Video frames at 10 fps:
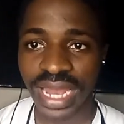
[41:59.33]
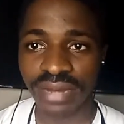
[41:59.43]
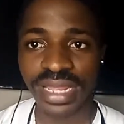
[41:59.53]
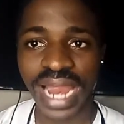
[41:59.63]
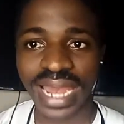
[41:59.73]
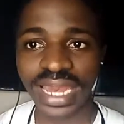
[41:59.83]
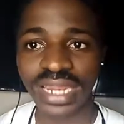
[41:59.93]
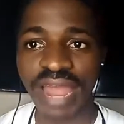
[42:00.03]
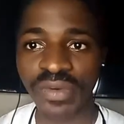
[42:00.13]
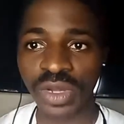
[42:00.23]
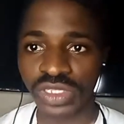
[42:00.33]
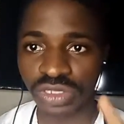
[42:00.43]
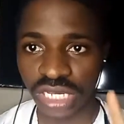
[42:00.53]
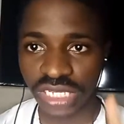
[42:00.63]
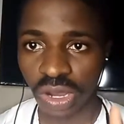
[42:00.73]
and I need everyone
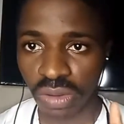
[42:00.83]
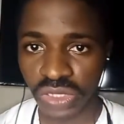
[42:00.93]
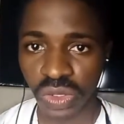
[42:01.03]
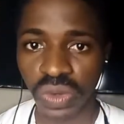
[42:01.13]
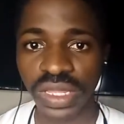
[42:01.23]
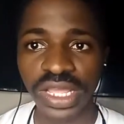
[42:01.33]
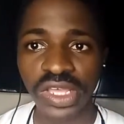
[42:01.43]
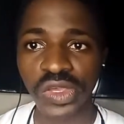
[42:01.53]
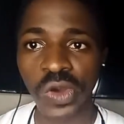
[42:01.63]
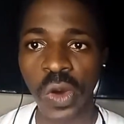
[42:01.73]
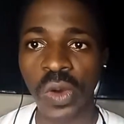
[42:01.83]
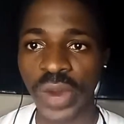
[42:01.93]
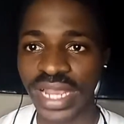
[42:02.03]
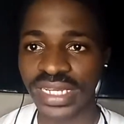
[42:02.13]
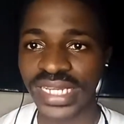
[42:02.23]
to do this also.
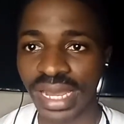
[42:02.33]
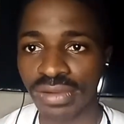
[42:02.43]
Go right